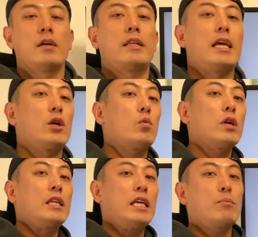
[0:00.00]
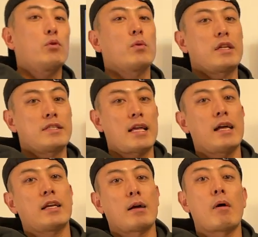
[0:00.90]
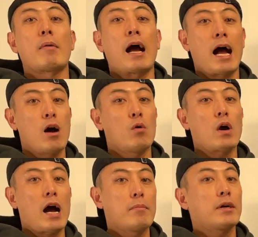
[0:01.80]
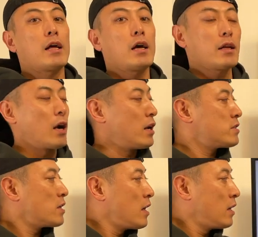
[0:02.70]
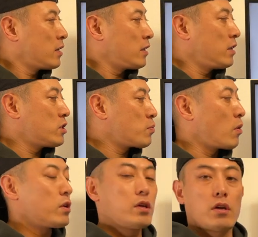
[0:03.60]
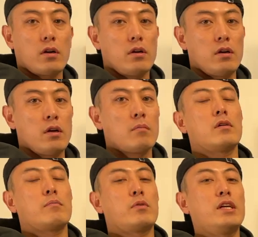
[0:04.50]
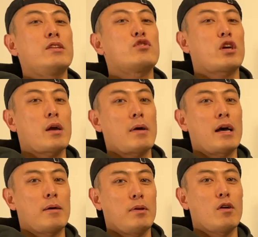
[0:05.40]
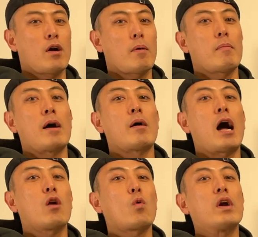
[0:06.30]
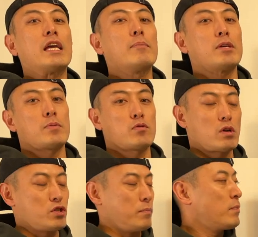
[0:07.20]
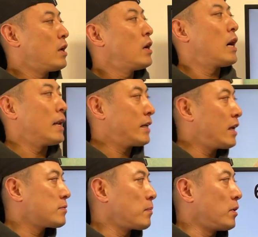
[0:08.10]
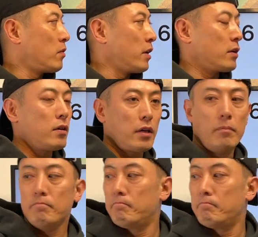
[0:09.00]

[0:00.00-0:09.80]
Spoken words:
If you want to deepen your understanding about how I'm going to analyze each point here, please check out my other video about my R-point investment strategy. And here's my video link, okay?